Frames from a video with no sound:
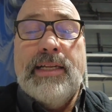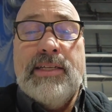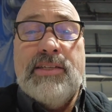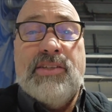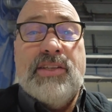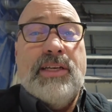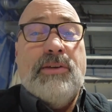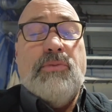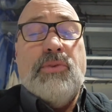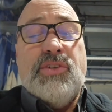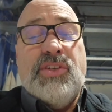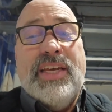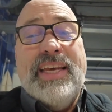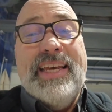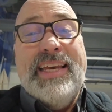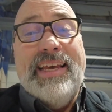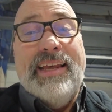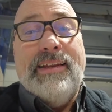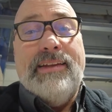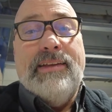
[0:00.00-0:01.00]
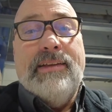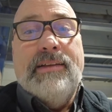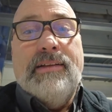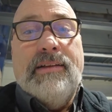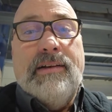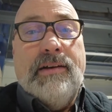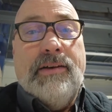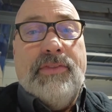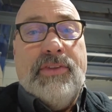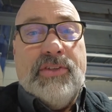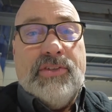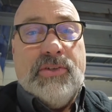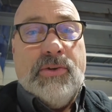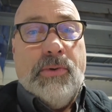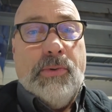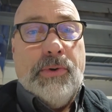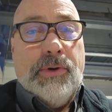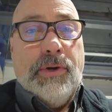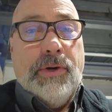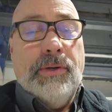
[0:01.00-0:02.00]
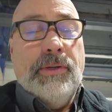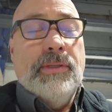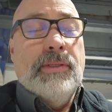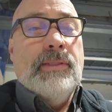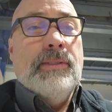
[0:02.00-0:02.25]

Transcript: is that it was hit on this corner.